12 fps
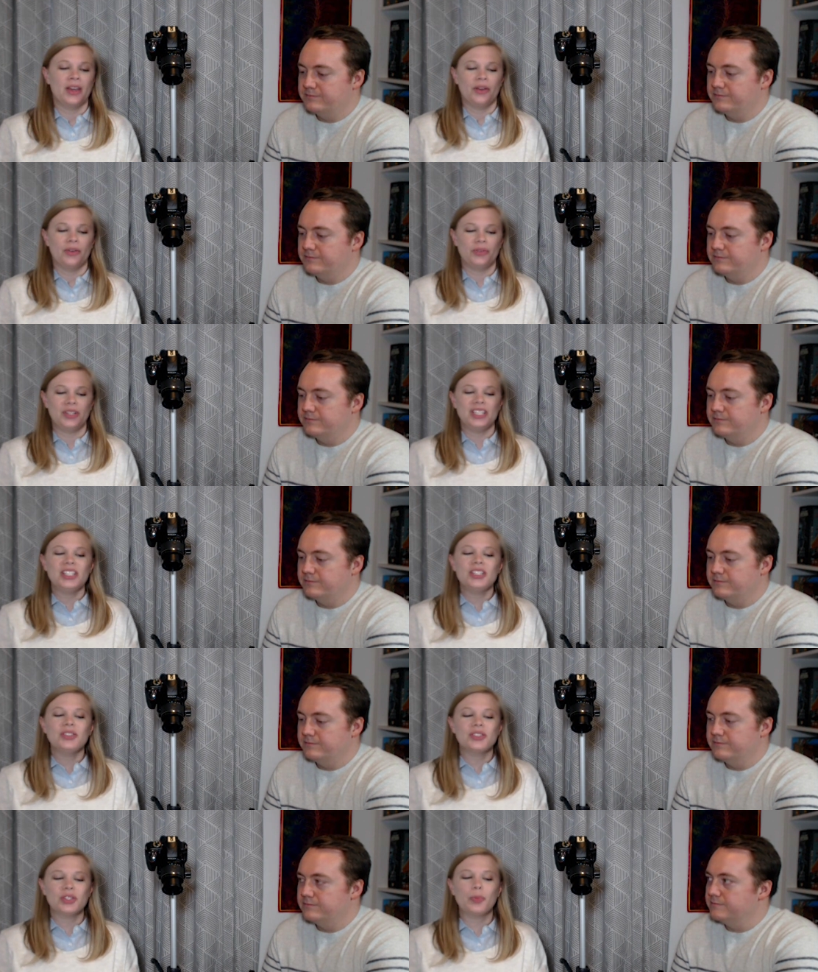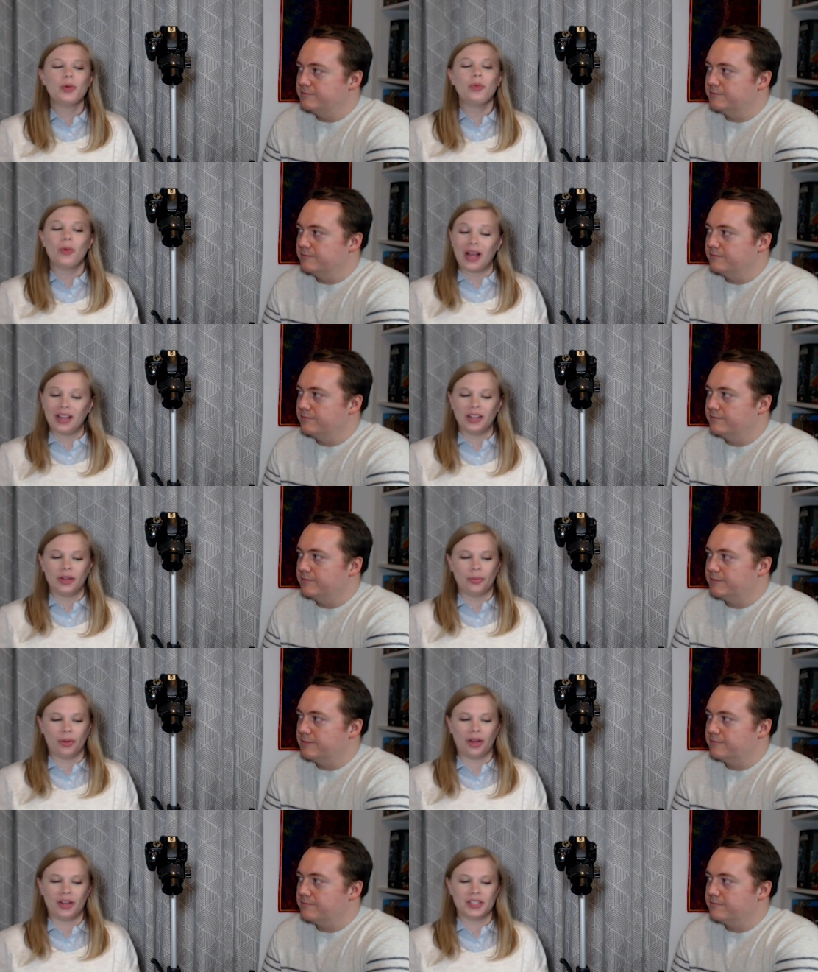Speaker 1: we didn't do super well at the
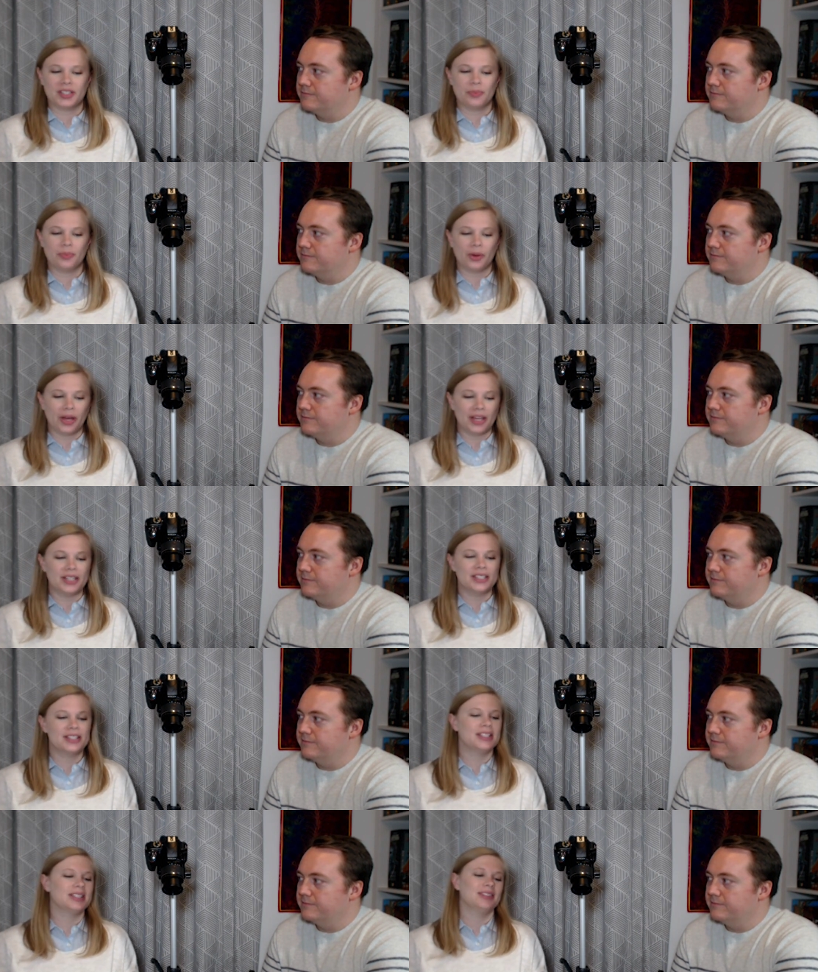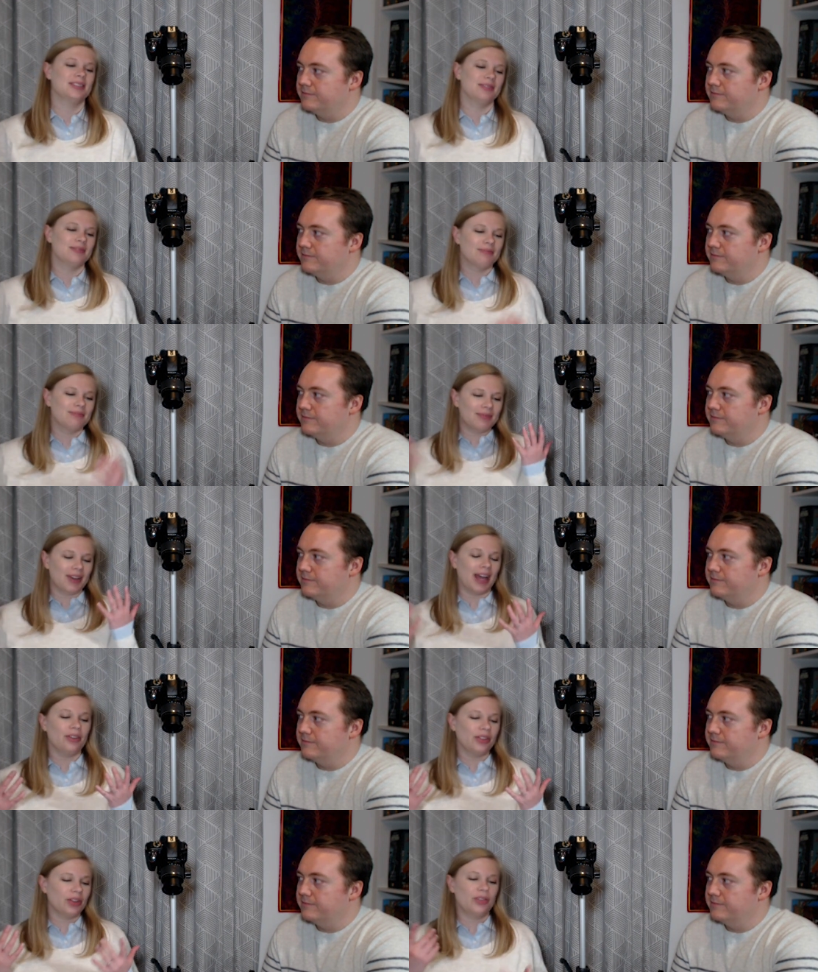boss, but I don't
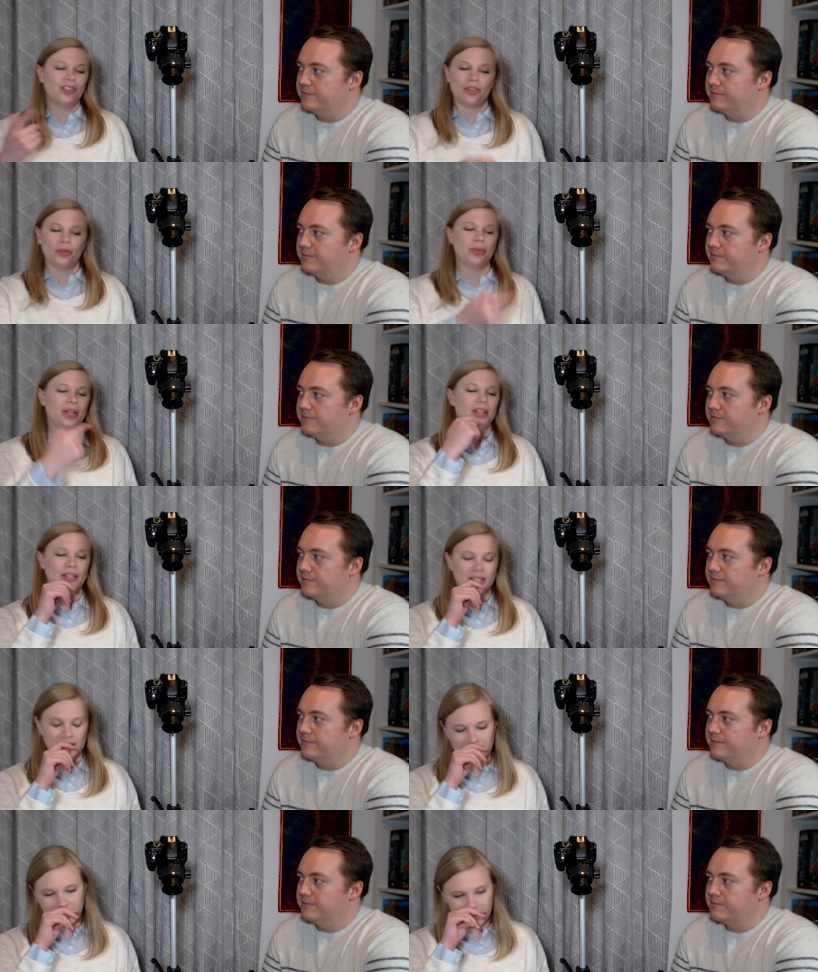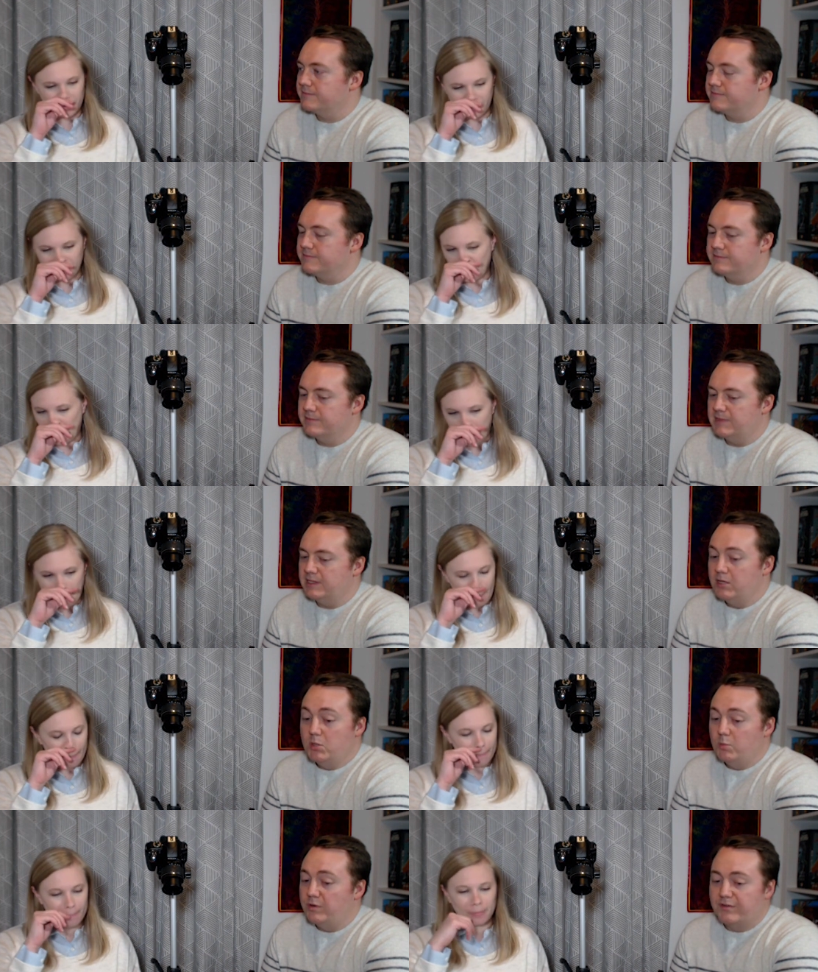think we've ever beaten this lady before.
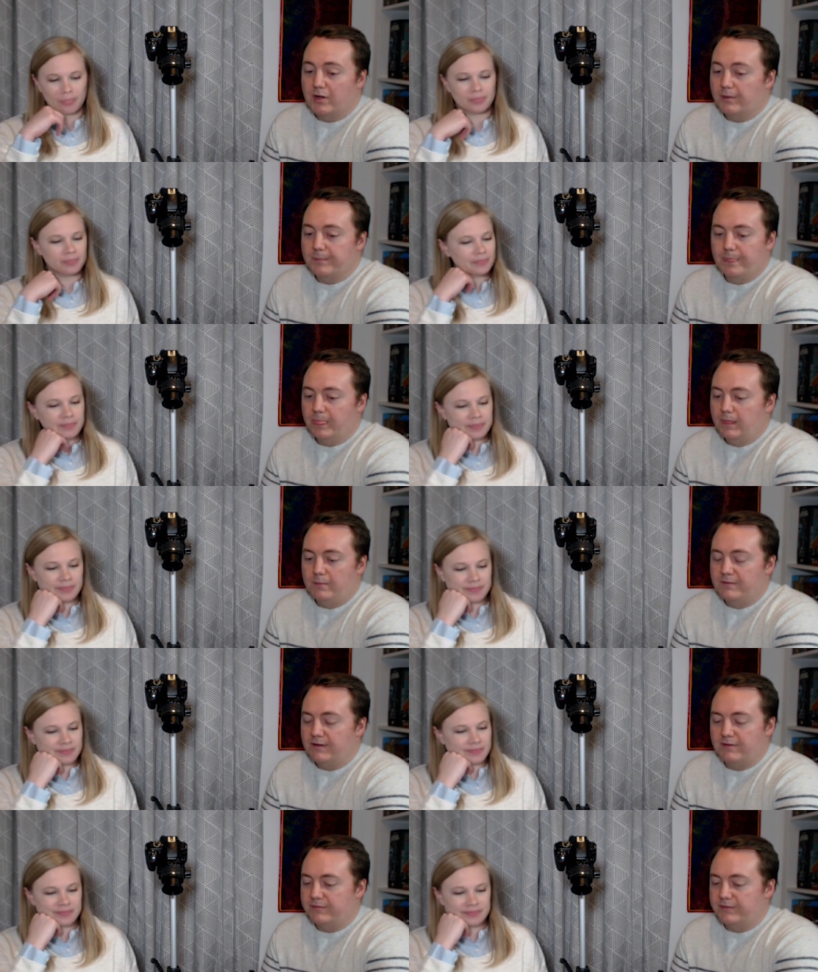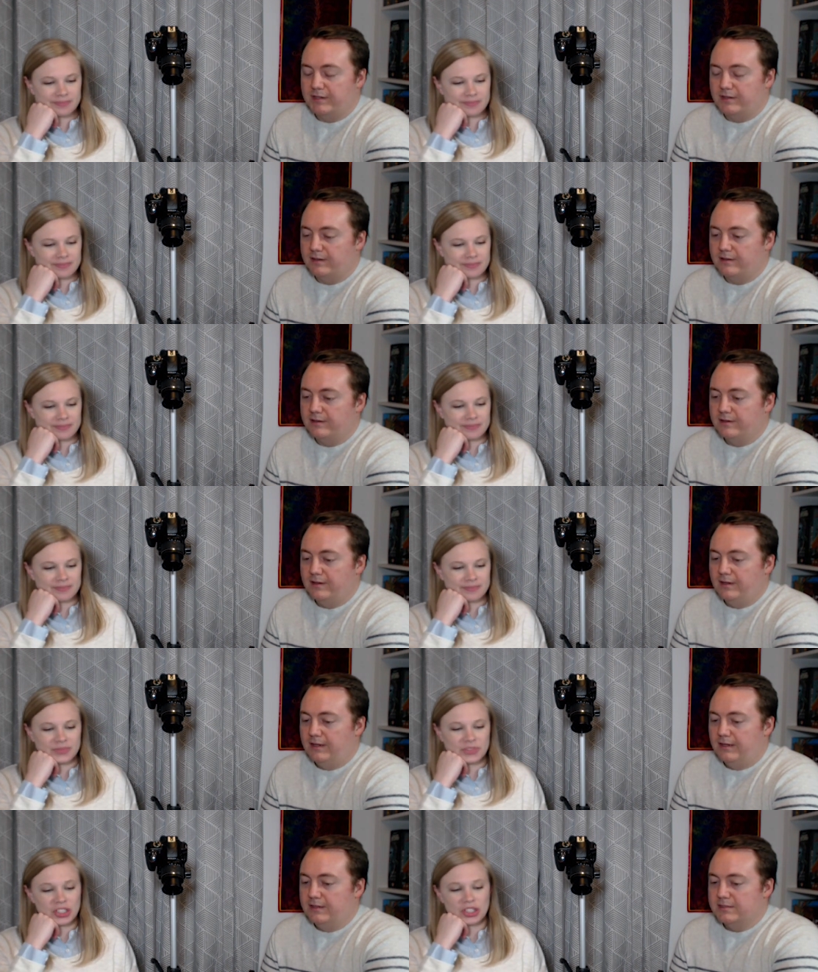
Speaker 2: We've not. We've never defeated her.
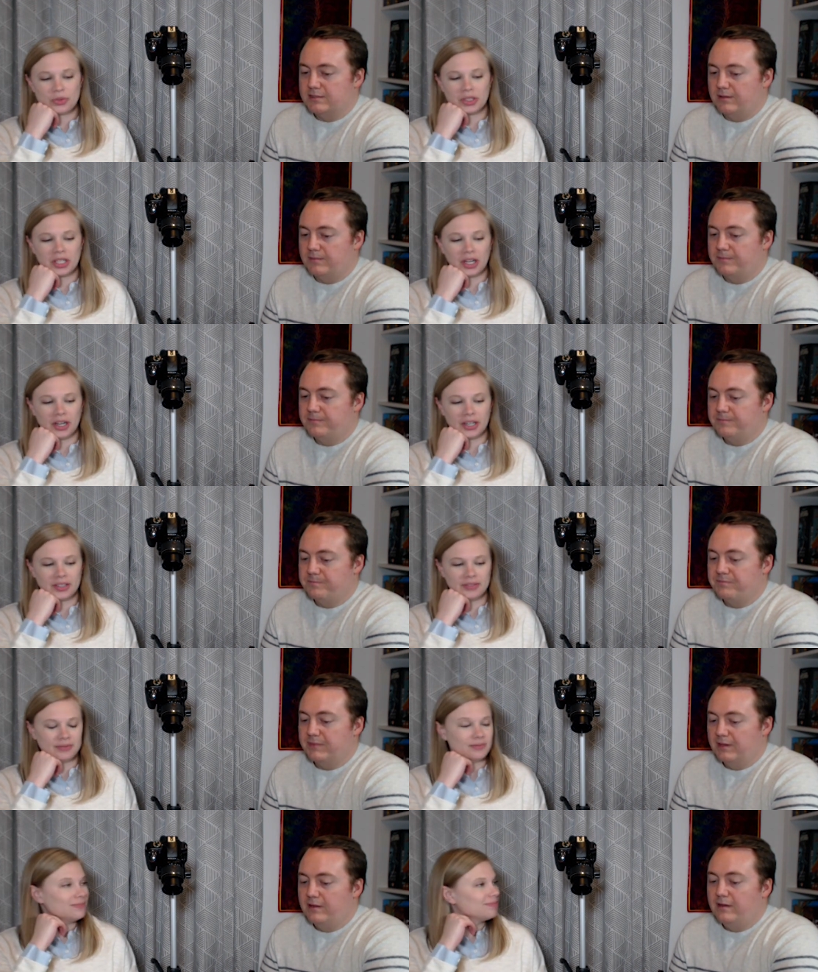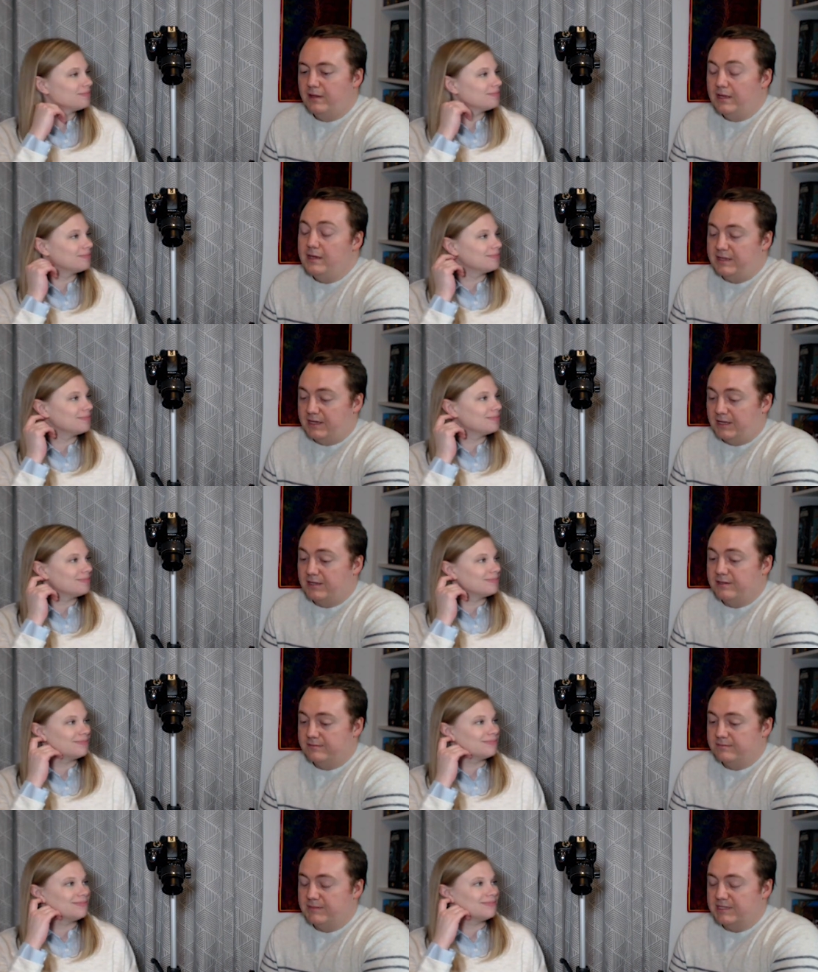
Speaker 1: She's so, really hard.
Speaker 2: Yeah,
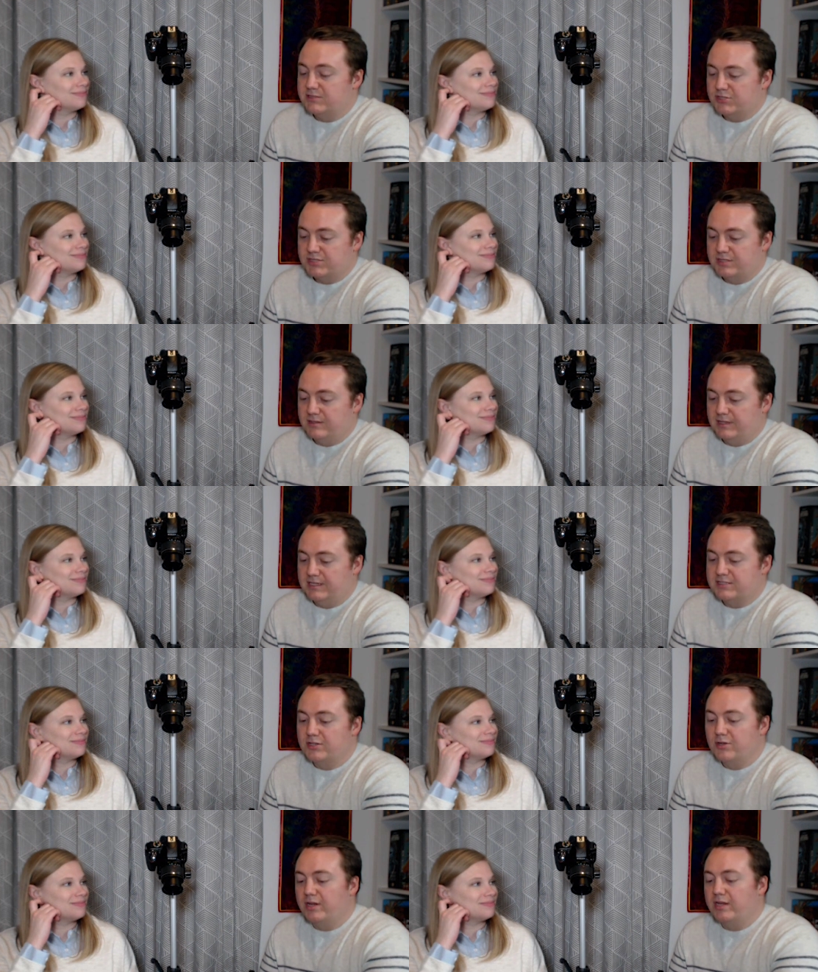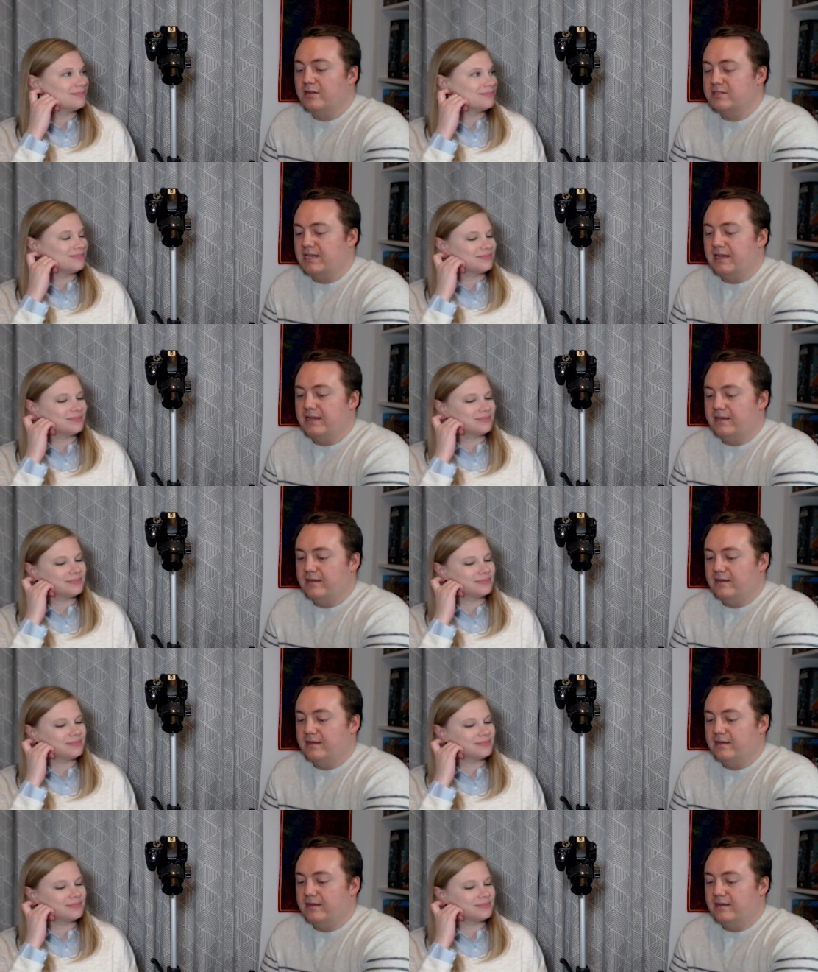it's just it's annoying because I